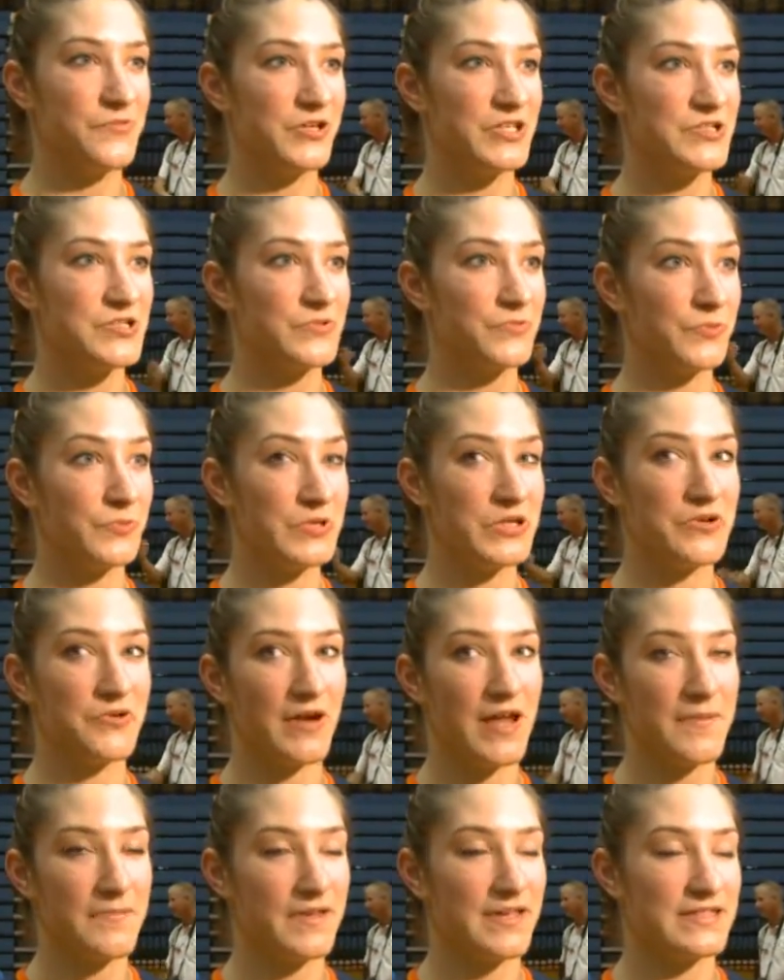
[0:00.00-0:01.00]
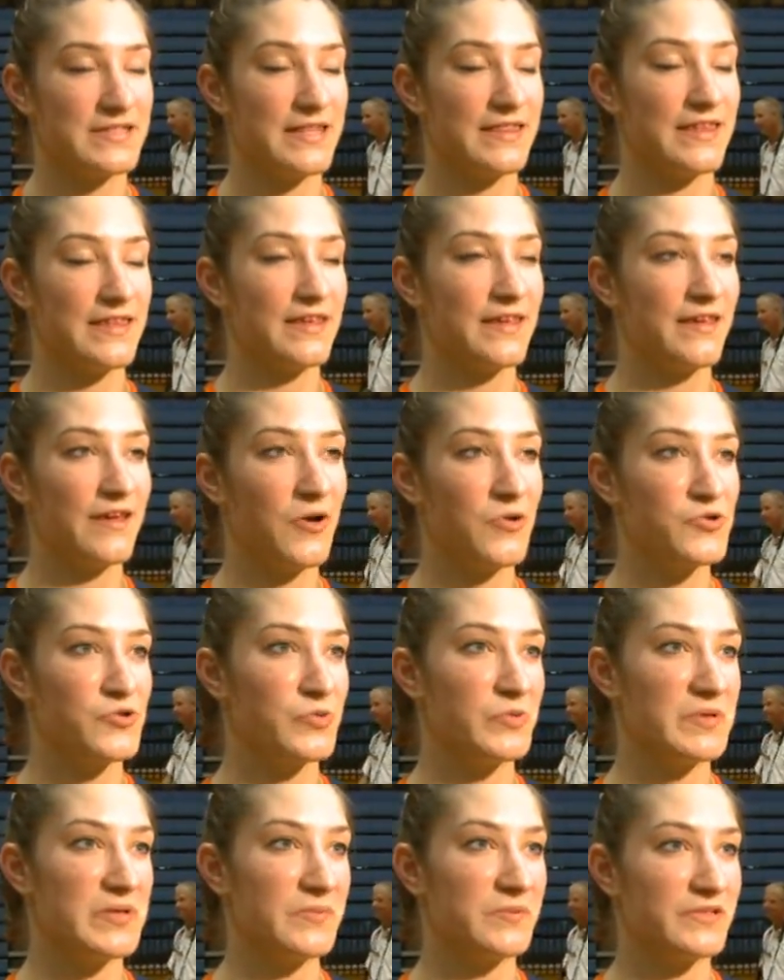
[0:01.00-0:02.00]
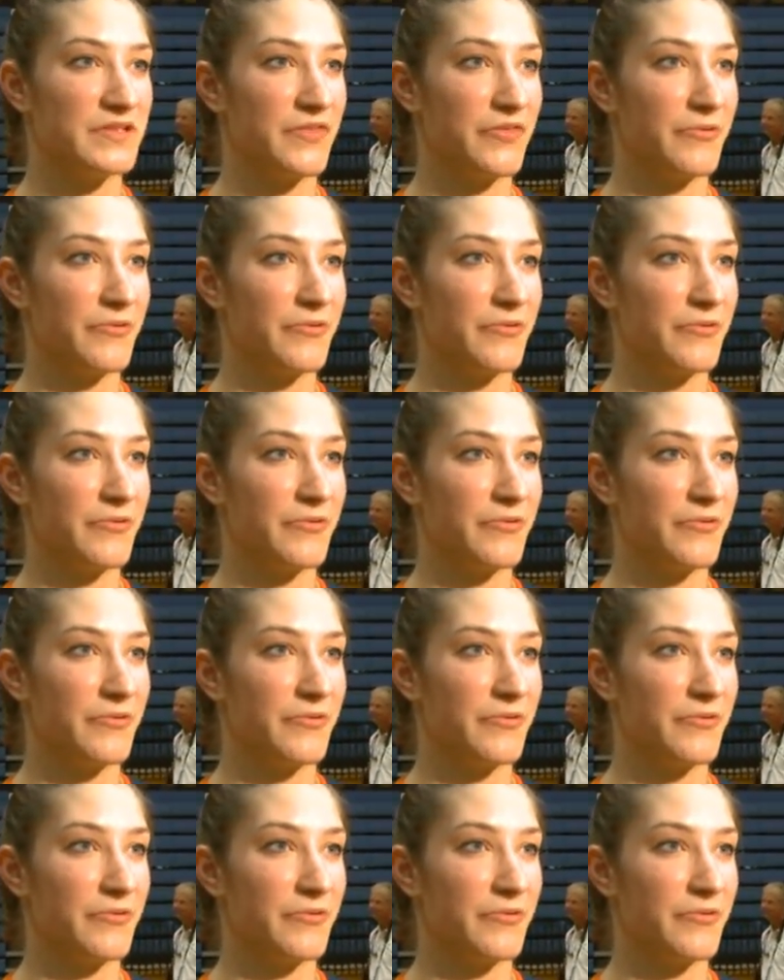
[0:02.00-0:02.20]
which would be great because I think coach will be able to